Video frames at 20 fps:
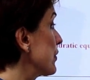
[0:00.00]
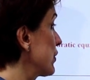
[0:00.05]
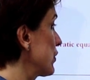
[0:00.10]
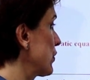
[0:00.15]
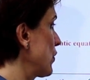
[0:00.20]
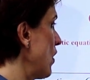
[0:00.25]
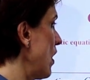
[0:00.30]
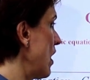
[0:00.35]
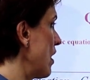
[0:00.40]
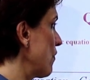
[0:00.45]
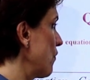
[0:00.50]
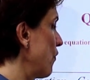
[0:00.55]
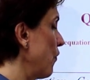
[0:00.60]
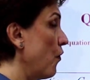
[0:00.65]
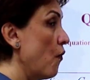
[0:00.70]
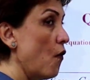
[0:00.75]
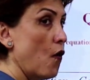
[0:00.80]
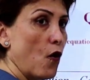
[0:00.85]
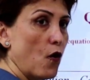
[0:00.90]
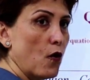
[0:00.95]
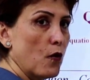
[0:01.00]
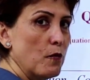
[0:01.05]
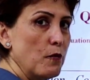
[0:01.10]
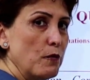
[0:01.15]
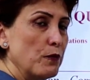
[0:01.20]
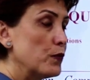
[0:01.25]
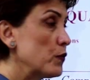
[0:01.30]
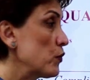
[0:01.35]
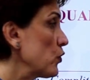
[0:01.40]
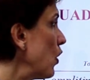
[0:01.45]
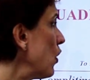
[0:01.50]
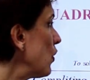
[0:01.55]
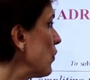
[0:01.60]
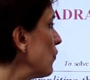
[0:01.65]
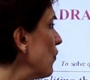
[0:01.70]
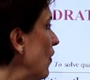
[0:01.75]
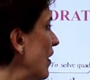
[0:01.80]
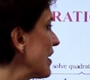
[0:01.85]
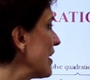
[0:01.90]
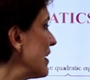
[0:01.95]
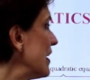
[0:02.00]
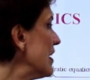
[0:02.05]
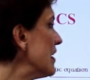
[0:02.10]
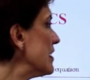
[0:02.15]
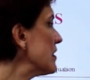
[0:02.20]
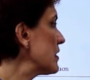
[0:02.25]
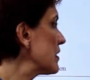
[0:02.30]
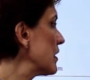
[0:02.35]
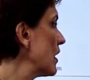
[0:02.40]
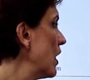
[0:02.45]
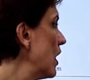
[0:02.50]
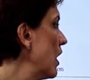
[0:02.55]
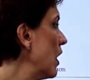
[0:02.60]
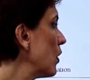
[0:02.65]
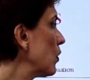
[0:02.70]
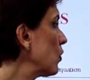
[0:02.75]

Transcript: the square form. Third one is